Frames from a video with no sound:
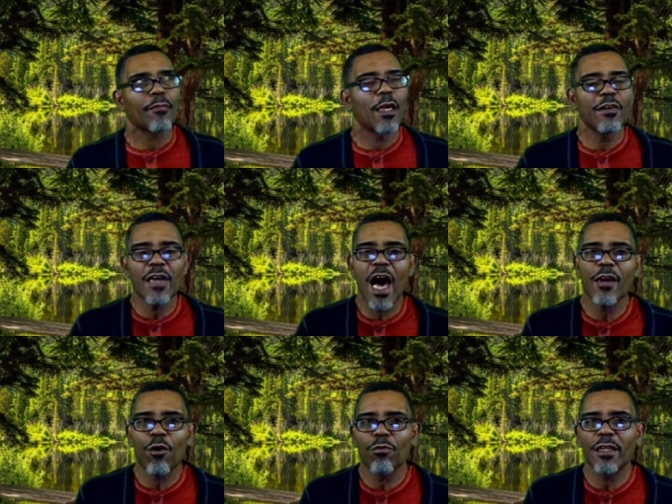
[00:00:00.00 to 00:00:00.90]
not
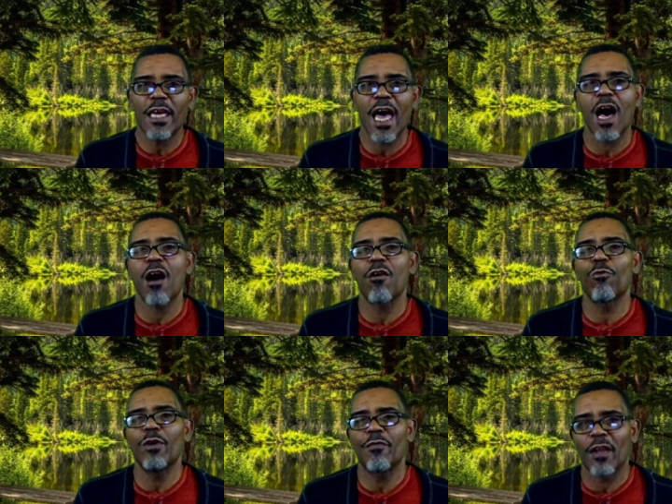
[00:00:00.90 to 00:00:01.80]
only how
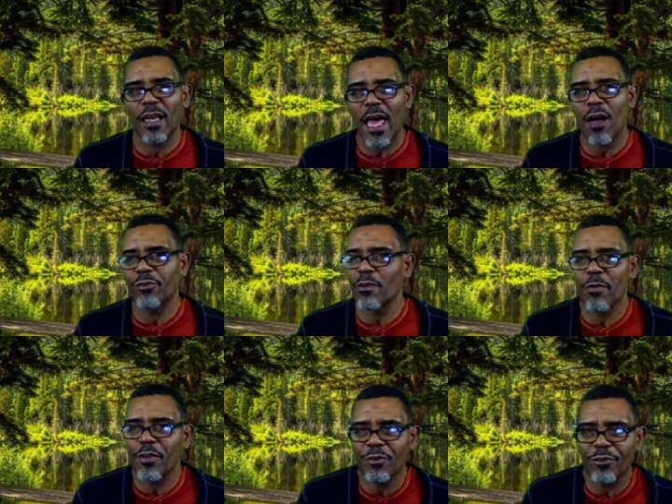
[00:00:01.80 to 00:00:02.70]
we've allowed some
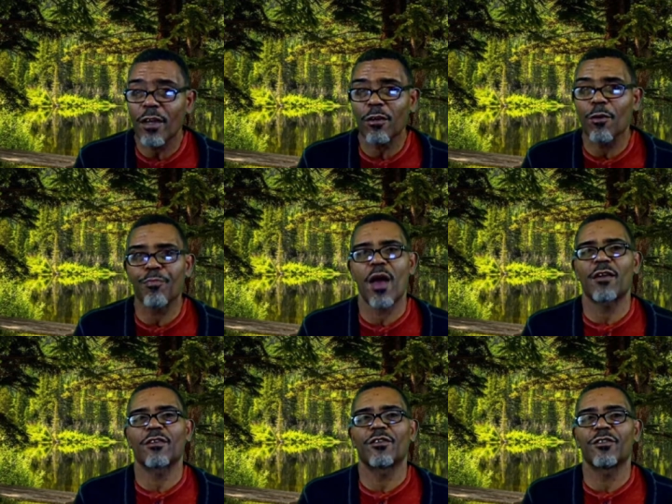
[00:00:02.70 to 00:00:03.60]
of the subtler
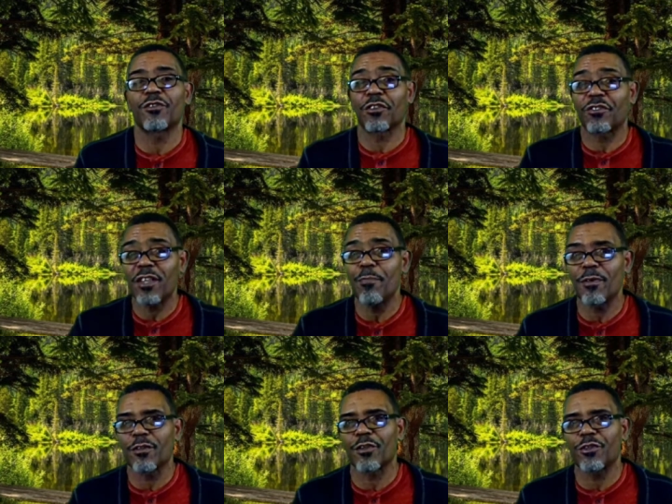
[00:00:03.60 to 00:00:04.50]
practices to seep
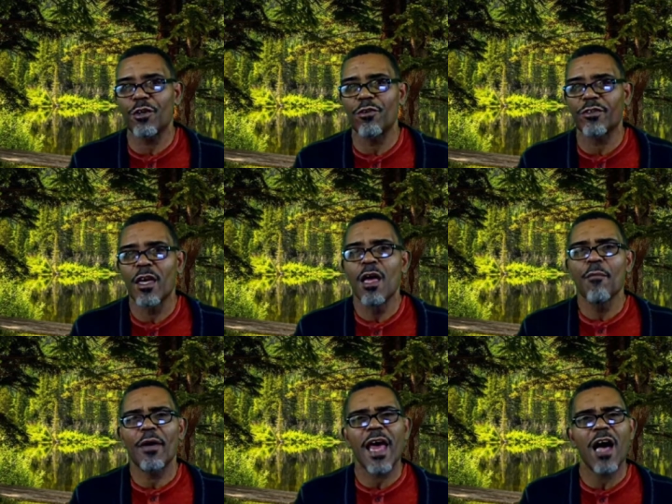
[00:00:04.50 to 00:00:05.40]
into the church,
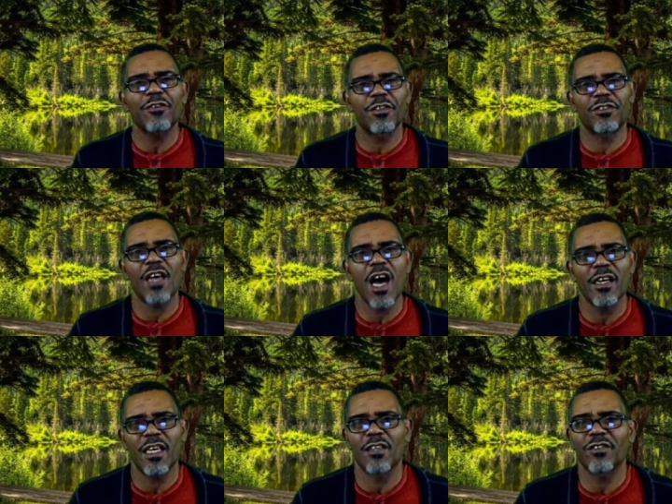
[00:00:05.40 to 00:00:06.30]
but how
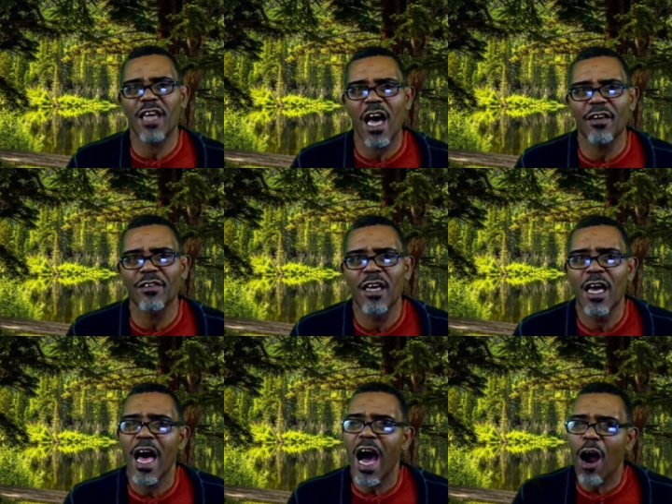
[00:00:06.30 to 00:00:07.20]
society has gotten
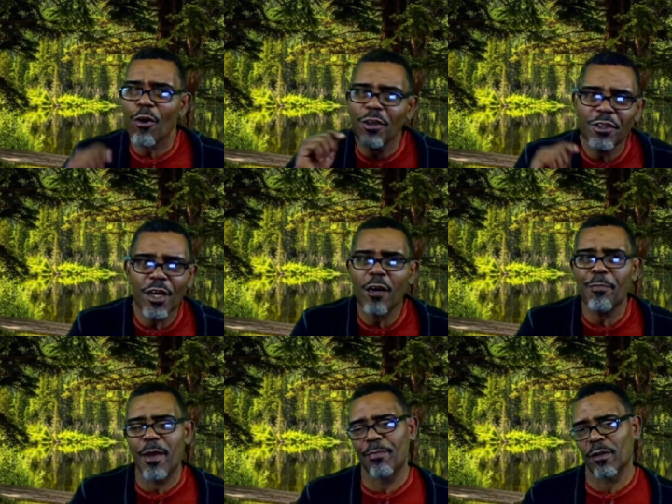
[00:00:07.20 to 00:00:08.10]
our young
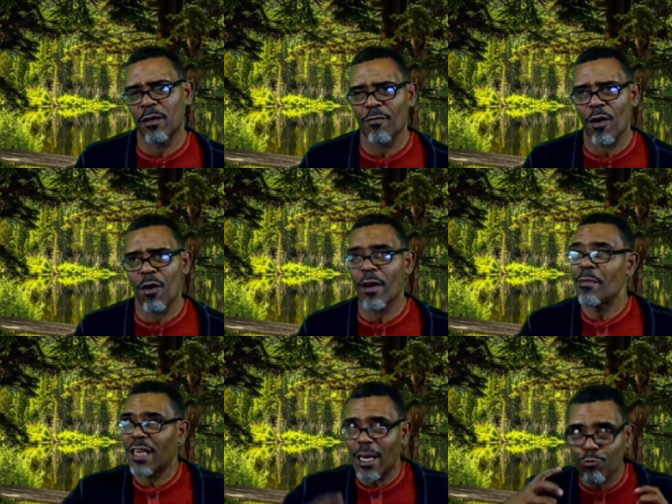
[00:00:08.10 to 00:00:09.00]
people involved. I
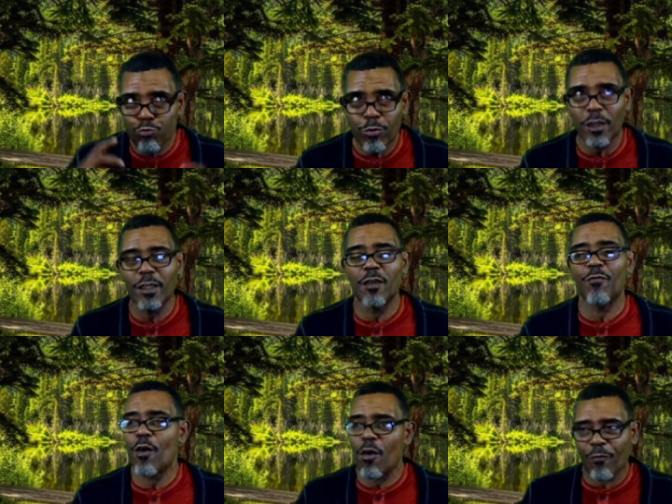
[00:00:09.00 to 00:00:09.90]
mean, like really
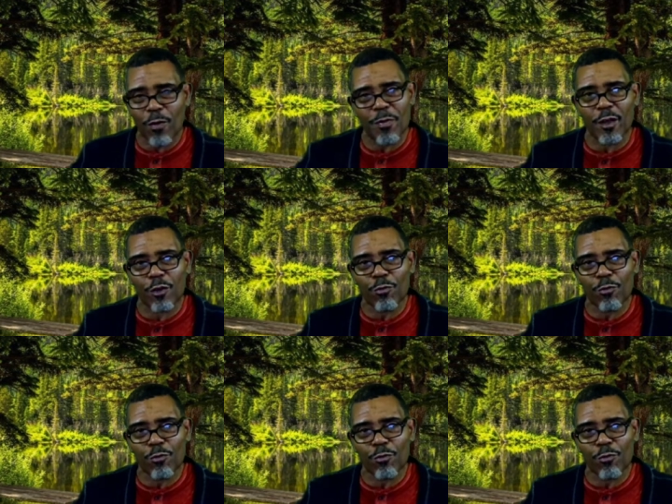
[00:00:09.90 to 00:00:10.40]
involved from the